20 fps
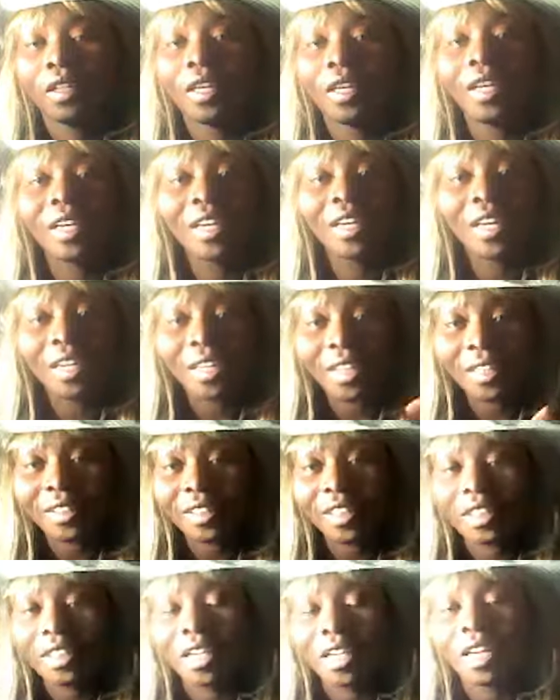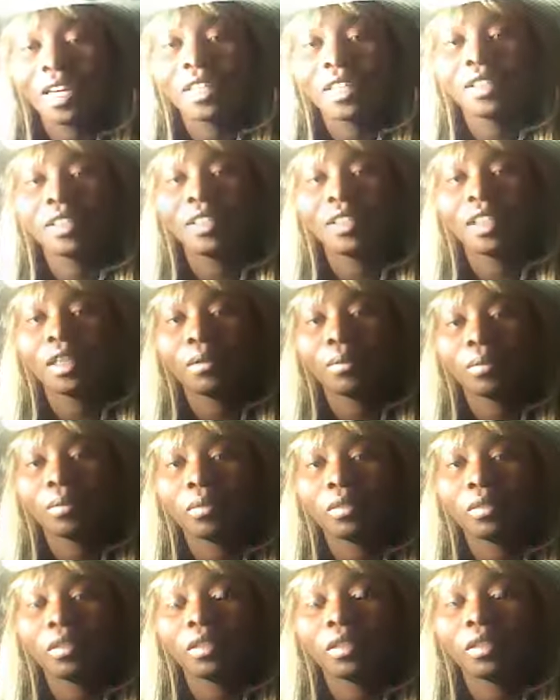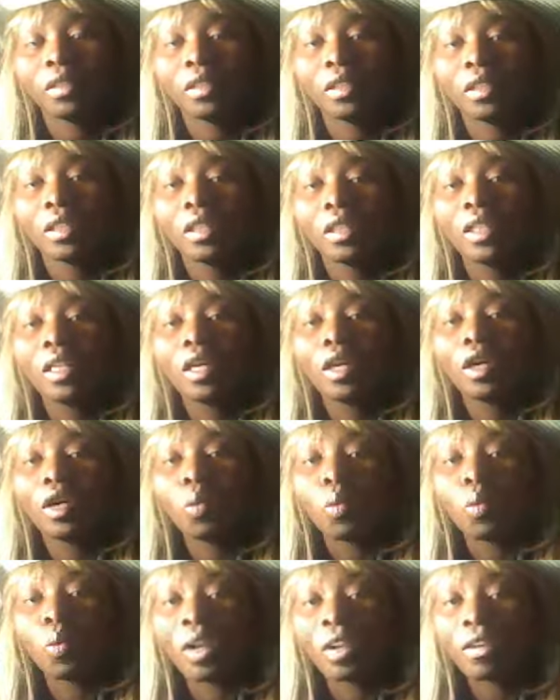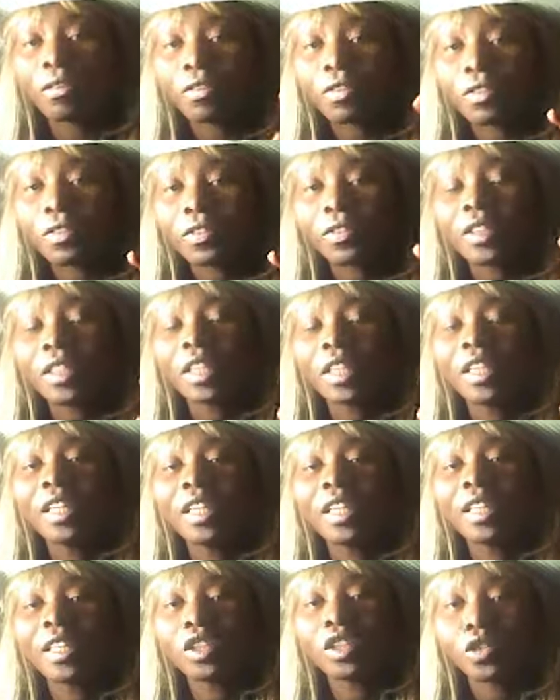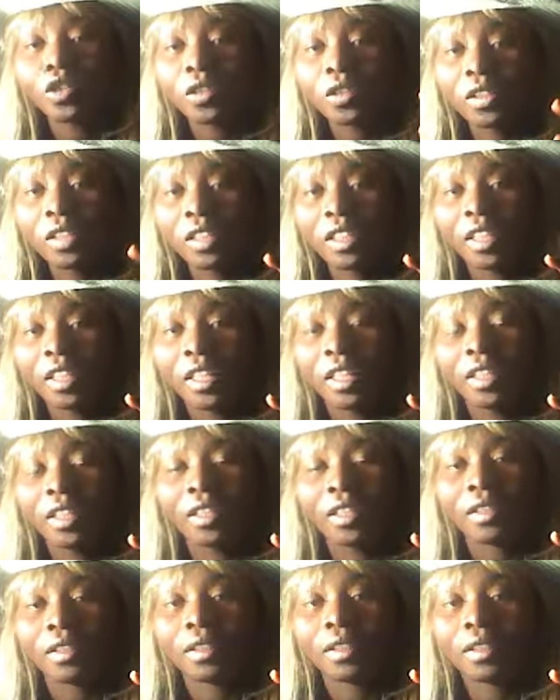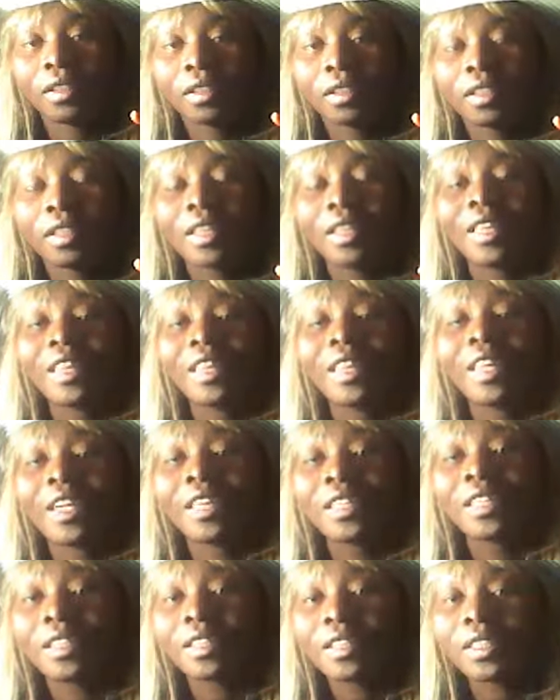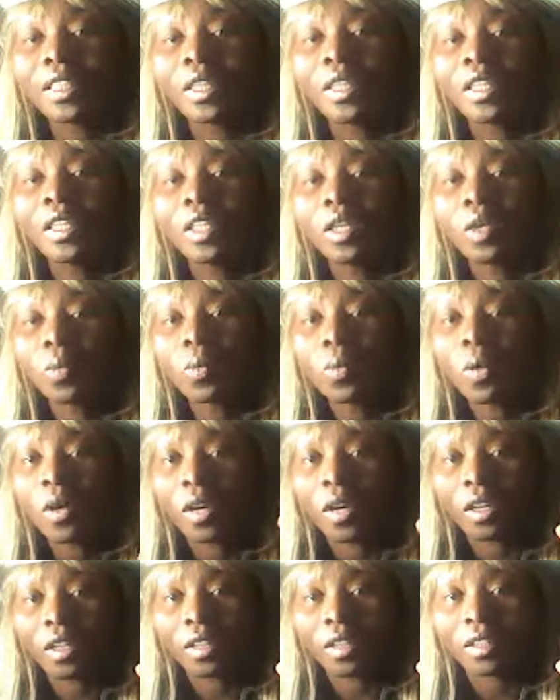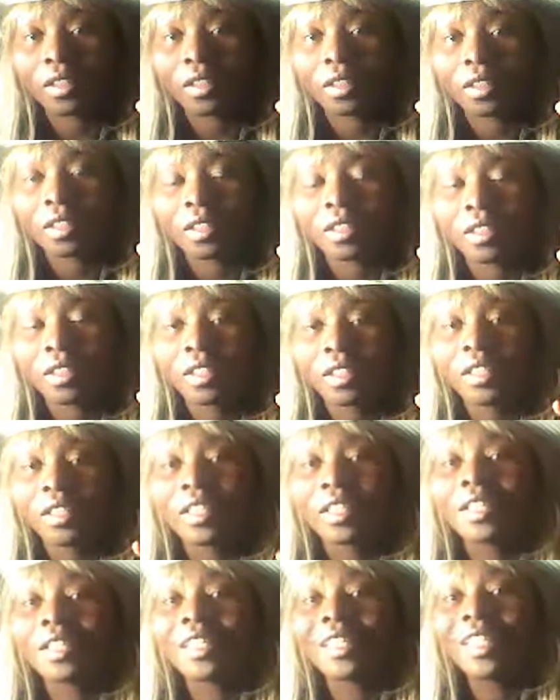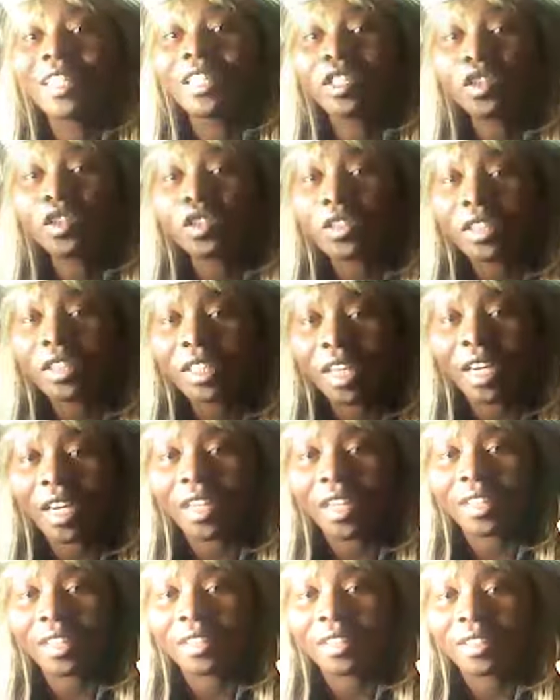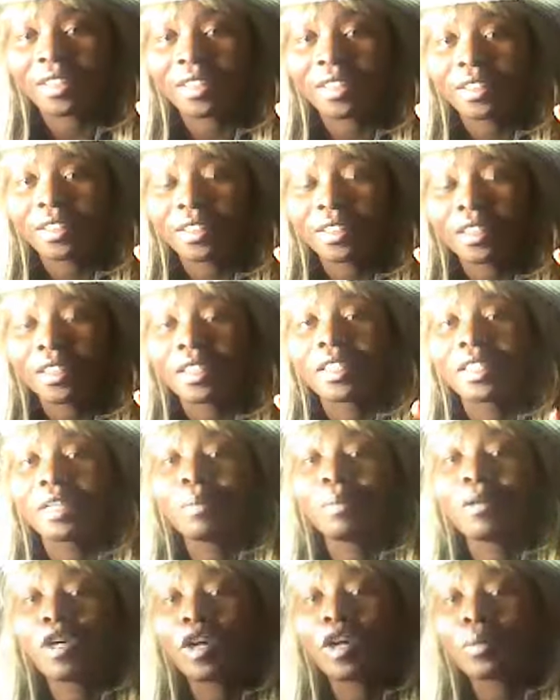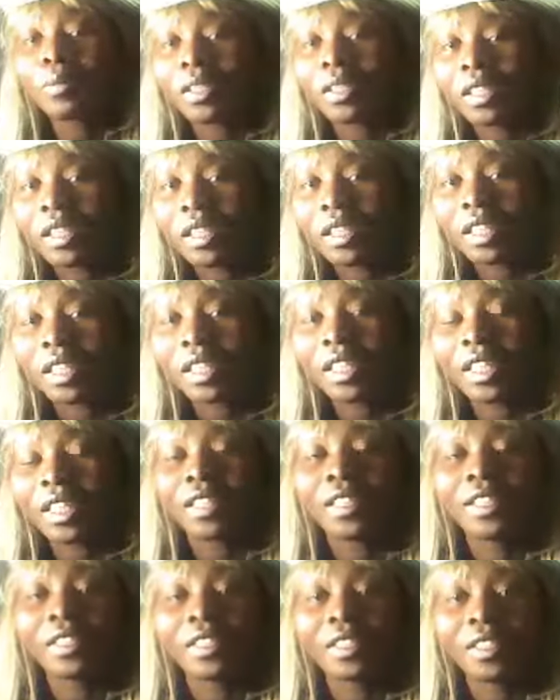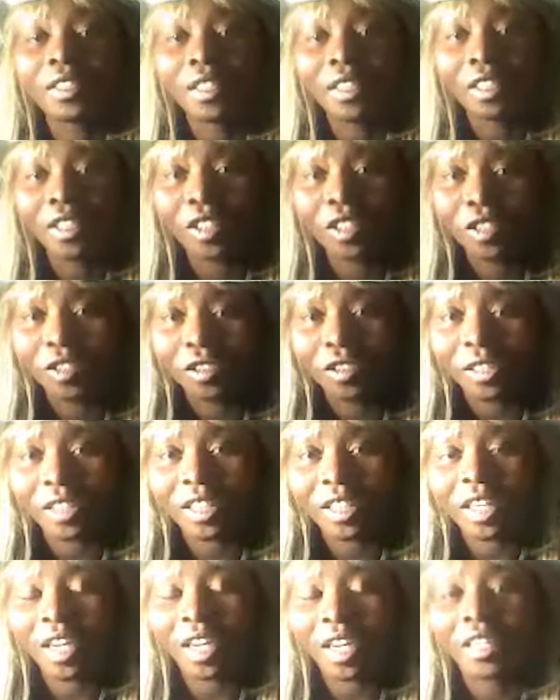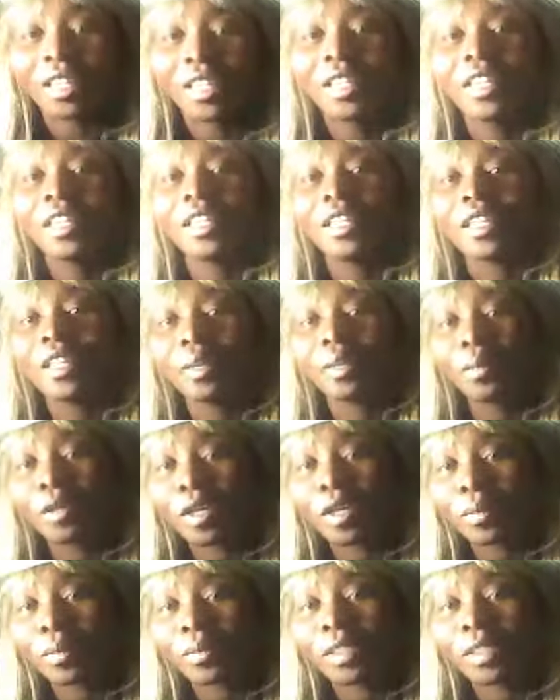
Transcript: Like I said the last time, when a 15 years today that is taking a walk did not die, they become 16, they did not die. They become